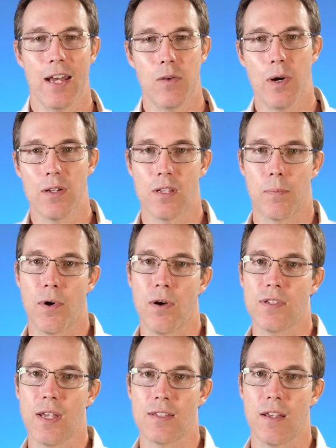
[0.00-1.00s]
and he wants to
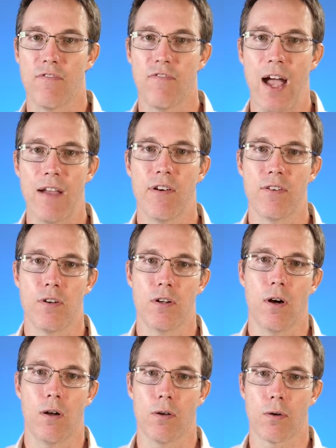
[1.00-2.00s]
process a
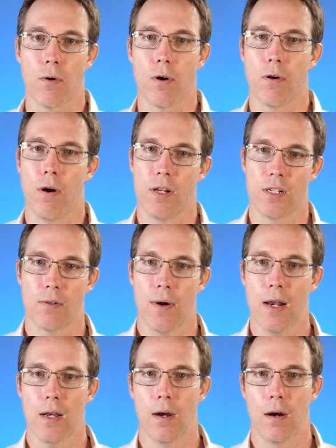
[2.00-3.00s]
$500 order on his
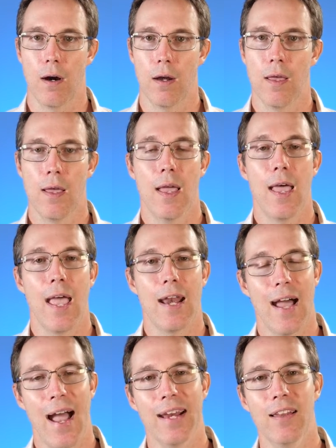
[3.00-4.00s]
credit card,
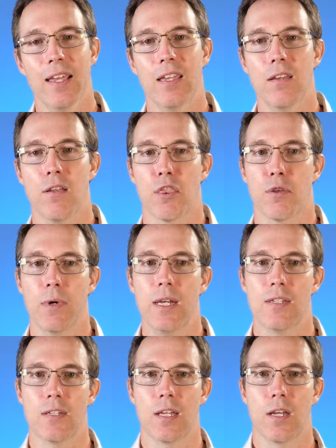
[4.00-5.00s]
and I'd like you to
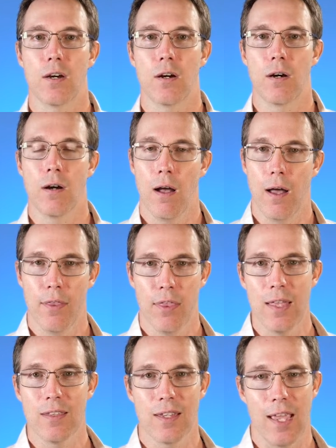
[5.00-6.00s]
3D Secure
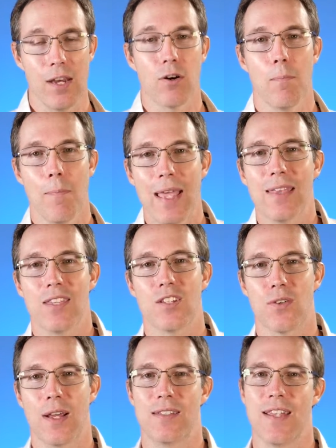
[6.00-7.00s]
authenticate or make
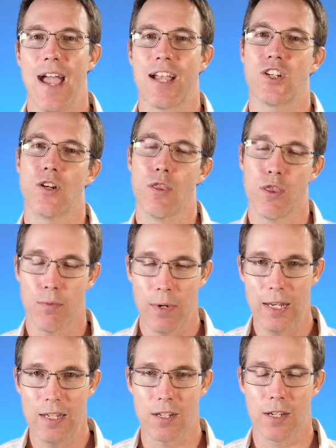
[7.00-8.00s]
this transaction
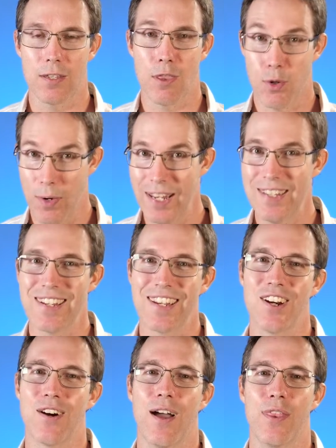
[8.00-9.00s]
3D
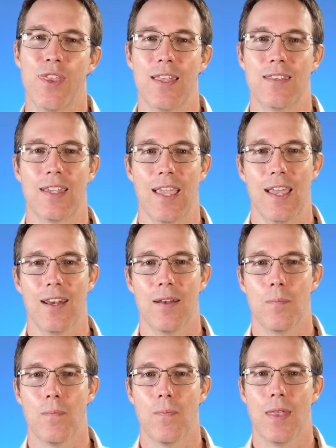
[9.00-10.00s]
Secure authenticated."